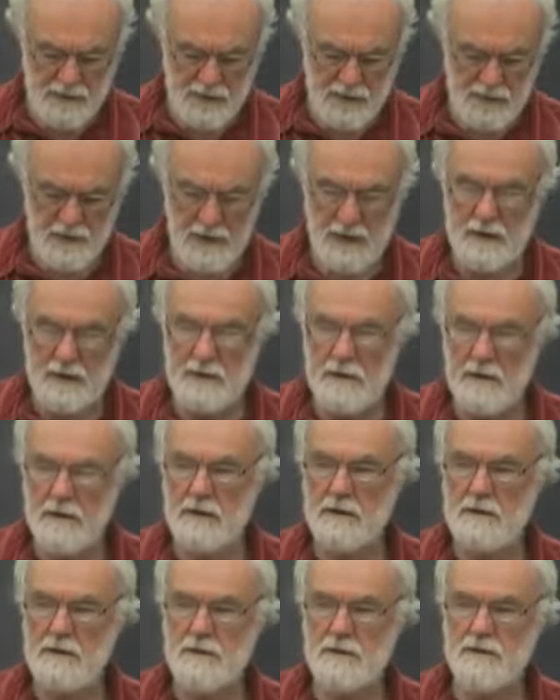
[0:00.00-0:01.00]
important
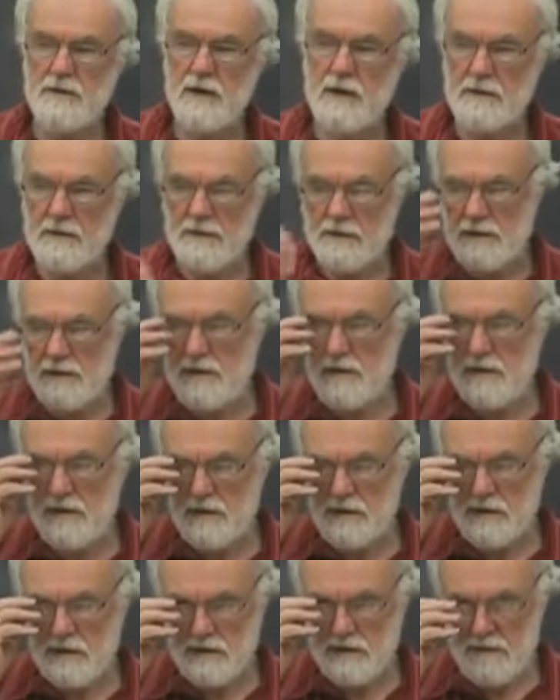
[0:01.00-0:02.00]
idea to try to
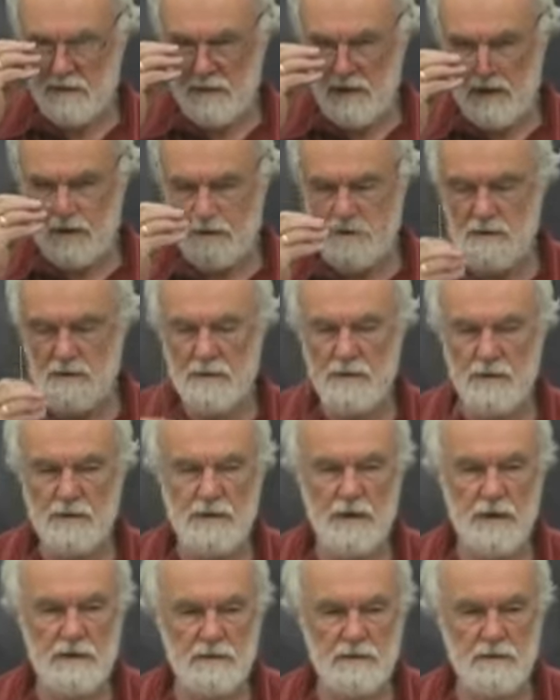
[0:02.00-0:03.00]
insert into Marx's more
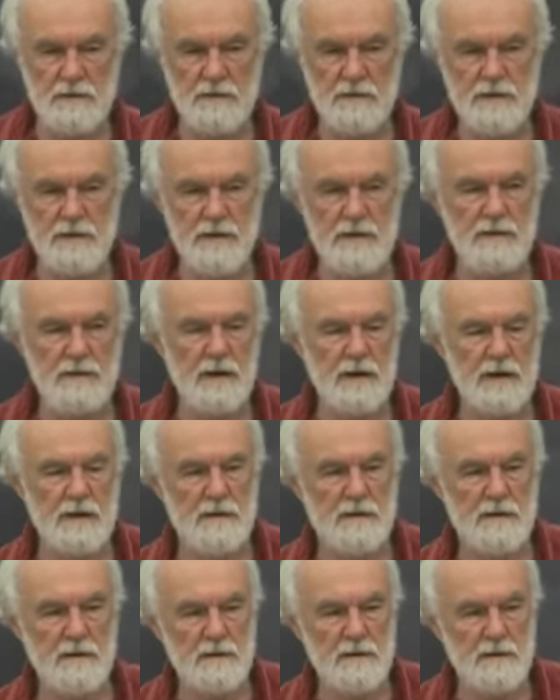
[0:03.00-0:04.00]
general
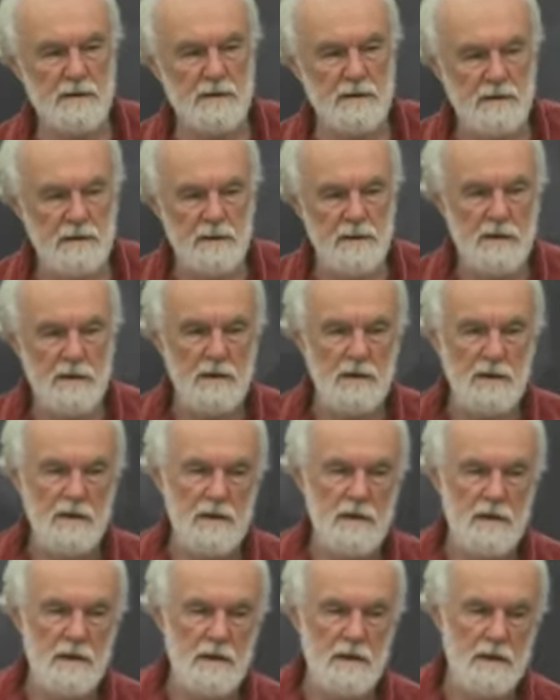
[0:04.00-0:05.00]
theoretical
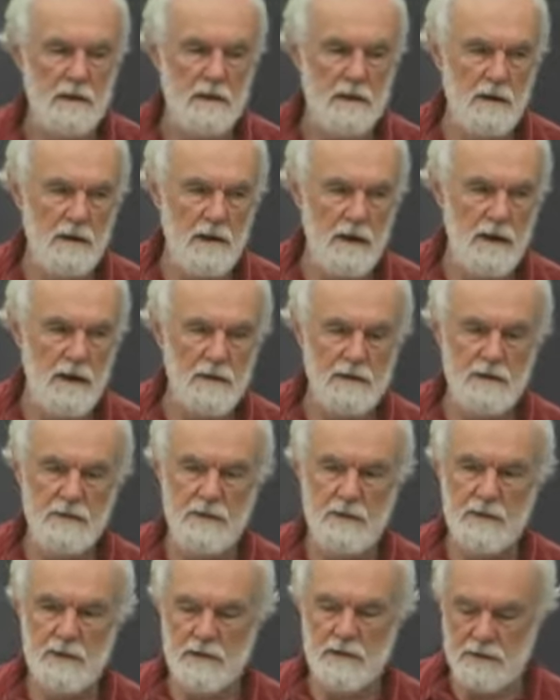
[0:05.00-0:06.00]
uh,
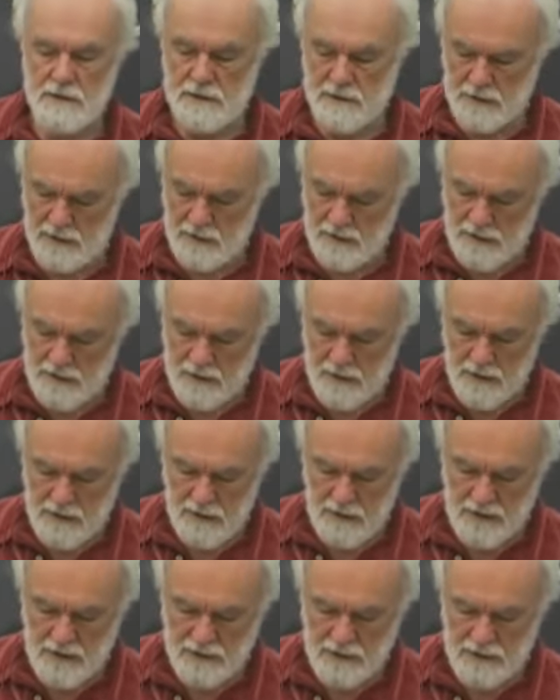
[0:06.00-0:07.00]
argument.
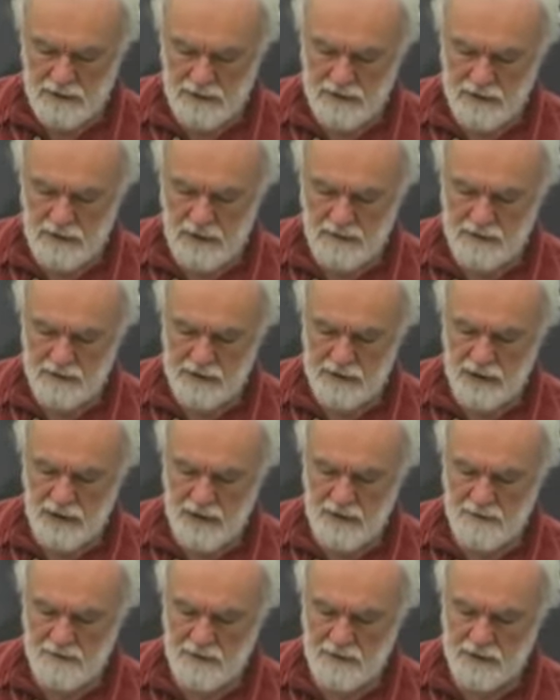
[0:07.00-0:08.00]
And the turnover
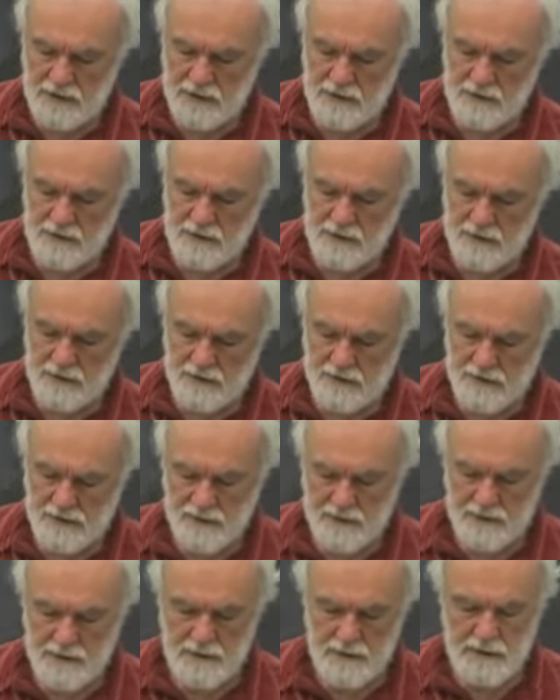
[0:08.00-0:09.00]
time material
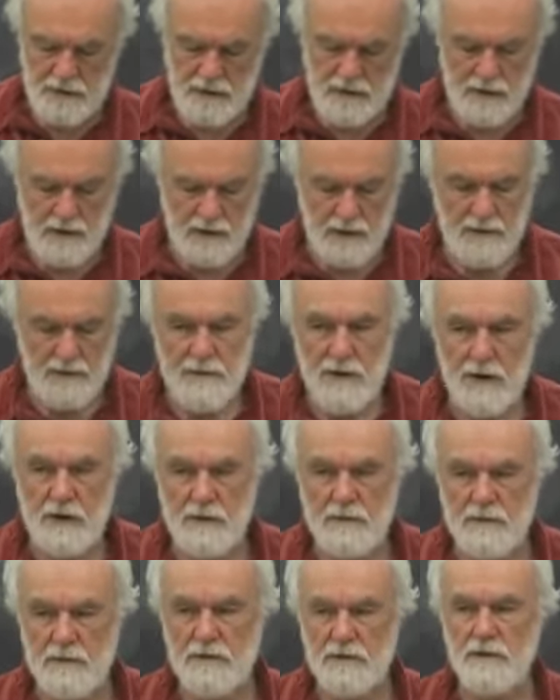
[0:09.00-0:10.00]
in
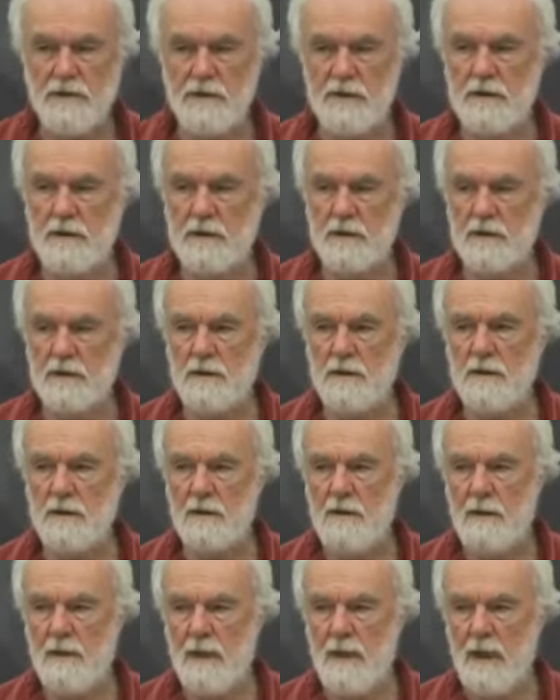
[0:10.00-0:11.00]
volume three,
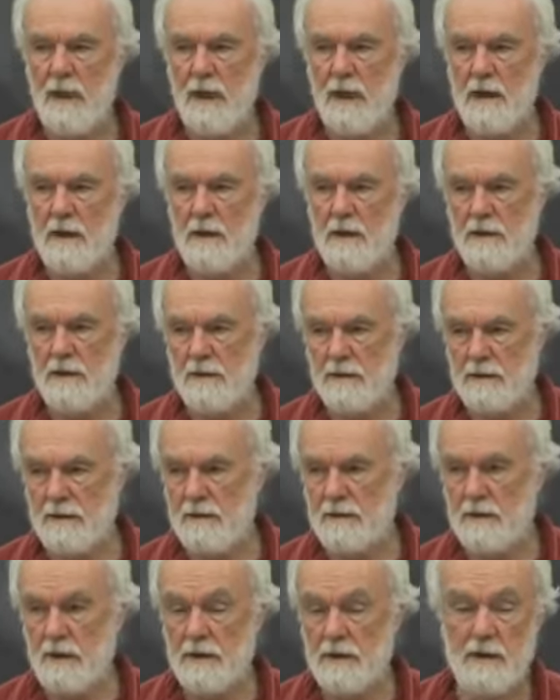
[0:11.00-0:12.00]
uh,
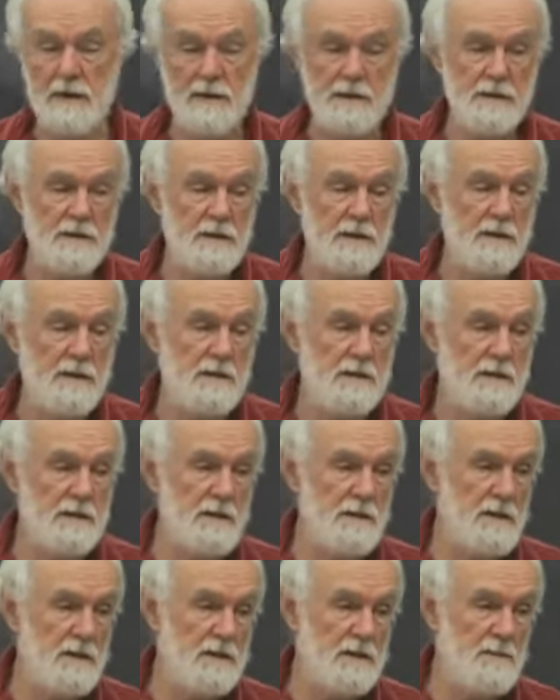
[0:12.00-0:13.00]
like I said, is
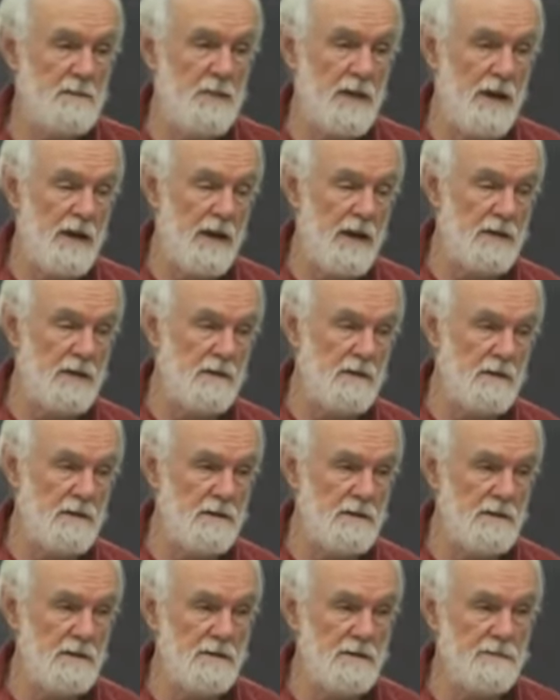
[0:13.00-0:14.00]
inserted by
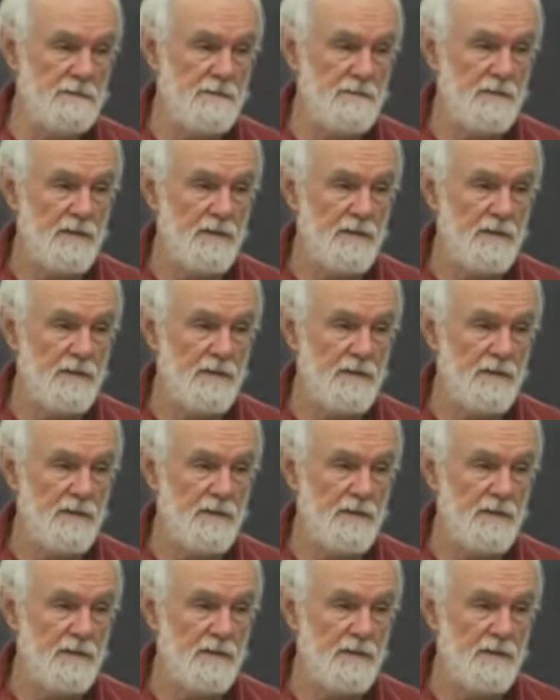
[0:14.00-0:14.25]
Engels.